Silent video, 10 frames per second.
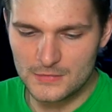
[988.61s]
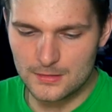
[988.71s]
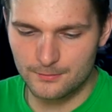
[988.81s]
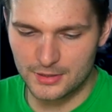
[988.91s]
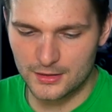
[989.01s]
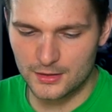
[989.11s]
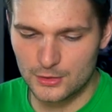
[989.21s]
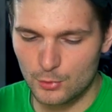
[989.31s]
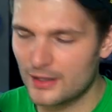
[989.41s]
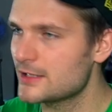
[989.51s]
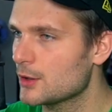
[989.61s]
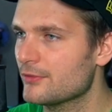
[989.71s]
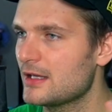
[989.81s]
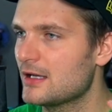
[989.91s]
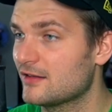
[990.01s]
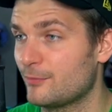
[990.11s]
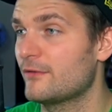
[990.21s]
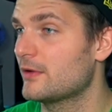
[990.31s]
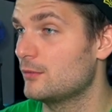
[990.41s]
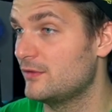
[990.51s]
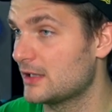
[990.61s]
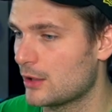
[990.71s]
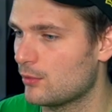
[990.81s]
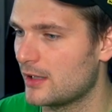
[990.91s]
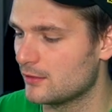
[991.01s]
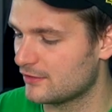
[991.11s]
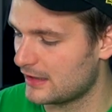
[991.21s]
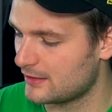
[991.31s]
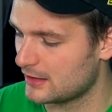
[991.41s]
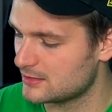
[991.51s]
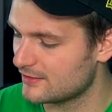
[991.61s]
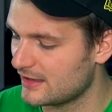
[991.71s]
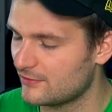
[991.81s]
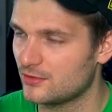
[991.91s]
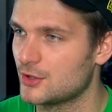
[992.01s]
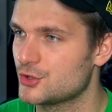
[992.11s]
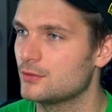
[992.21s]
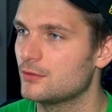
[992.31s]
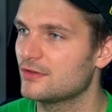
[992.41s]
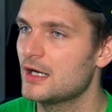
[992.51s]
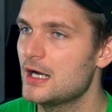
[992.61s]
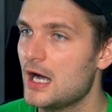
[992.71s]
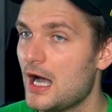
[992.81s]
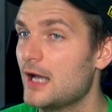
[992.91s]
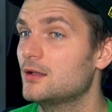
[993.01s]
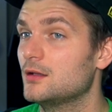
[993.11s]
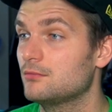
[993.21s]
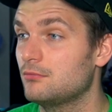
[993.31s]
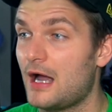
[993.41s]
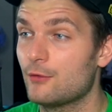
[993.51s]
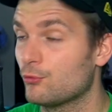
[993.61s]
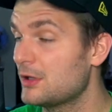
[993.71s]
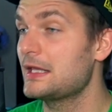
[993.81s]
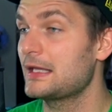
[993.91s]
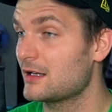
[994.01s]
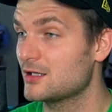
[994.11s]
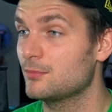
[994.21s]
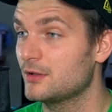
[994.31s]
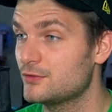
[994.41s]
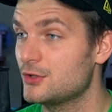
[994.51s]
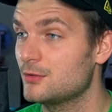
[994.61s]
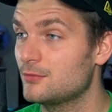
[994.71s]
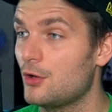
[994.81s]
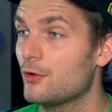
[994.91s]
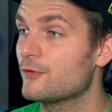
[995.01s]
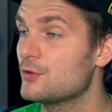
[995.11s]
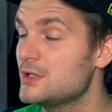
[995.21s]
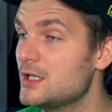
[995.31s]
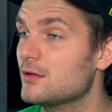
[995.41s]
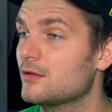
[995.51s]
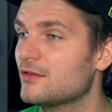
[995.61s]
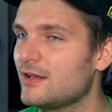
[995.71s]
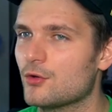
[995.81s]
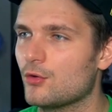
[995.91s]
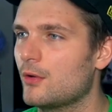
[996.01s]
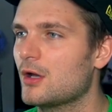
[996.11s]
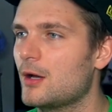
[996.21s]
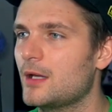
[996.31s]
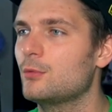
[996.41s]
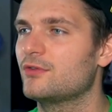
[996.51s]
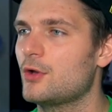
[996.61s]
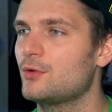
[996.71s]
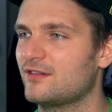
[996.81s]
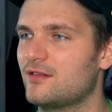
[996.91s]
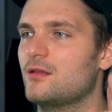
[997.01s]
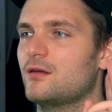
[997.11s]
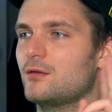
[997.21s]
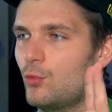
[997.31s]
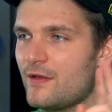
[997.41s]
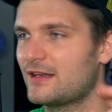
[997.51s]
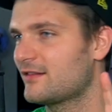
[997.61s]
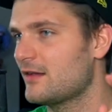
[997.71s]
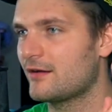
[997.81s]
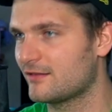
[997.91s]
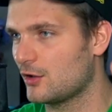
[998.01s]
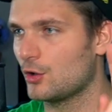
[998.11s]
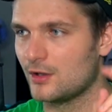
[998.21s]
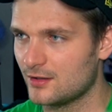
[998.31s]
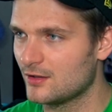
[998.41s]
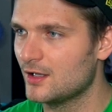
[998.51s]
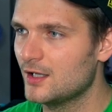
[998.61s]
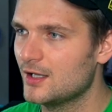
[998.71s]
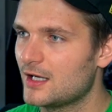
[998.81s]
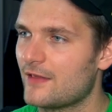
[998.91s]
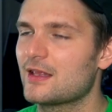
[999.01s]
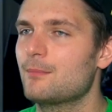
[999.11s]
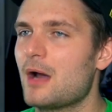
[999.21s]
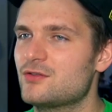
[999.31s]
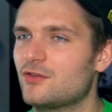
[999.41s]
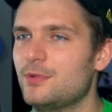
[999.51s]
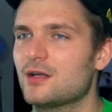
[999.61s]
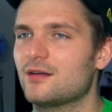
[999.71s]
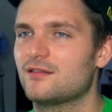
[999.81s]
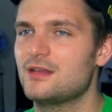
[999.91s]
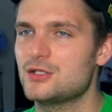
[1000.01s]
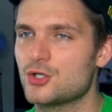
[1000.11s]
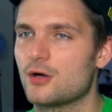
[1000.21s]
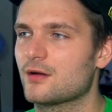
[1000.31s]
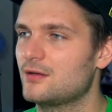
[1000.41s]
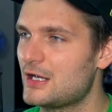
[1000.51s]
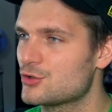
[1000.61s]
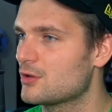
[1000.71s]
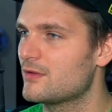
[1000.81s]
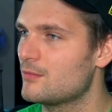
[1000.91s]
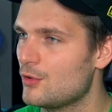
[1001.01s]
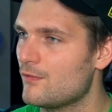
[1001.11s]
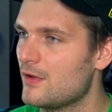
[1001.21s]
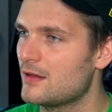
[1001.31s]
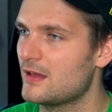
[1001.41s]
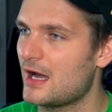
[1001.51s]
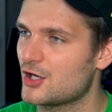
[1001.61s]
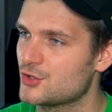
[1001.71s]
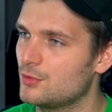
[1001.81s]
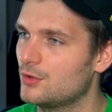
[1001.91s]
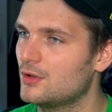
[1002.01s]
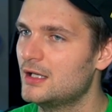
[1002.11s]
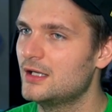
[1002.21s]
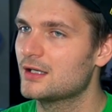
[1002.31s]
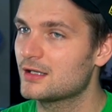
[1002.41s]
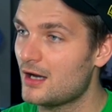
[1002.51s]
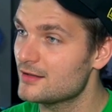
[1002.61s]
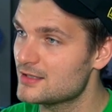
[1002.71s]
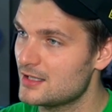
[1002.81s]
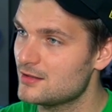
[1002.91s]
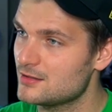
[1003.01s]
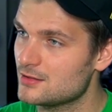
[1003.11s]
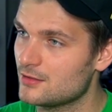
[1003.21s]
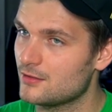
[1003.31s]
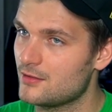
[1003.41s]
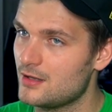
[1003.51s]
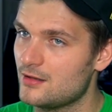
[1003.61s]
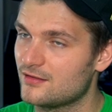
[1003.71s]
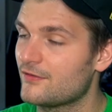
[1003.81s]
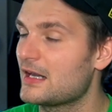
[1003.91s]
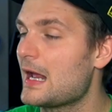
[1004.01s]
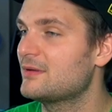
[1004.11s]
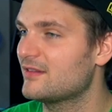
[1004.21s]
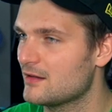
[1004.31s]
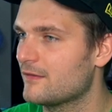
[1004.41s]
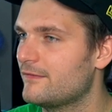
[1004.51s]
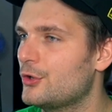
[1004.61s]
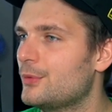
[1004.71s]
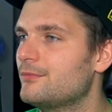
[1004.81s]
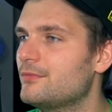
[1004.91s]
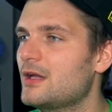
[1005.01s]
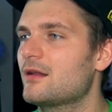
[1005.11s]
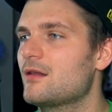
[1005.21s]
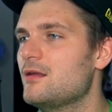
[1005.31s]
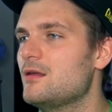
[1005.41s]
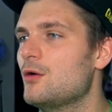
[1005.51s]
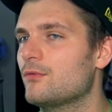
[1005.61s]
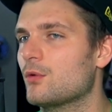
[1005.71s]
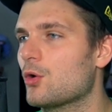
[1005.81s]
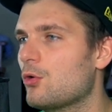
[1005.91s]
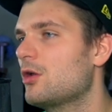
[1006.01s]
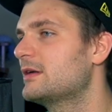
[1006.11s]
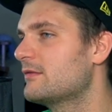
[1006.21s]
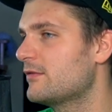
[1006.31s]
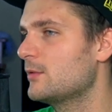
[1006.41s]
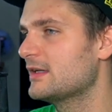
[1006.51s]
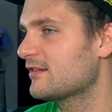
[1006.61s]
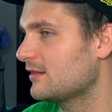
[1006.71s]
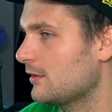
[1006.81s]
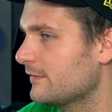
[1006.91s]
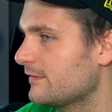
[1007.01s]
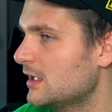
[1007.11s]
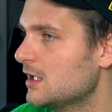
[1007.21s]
But while I don't think it's a perfect movie like Raiders, and I think it does have some issues, I really like Temple of Doom, although for years, even growing up, it was known as the one that's not as good. Yeah. And I think it might just because the dark nature of the movie and the actual content or the stuff that happens in the film, not the overall quality of the film itself.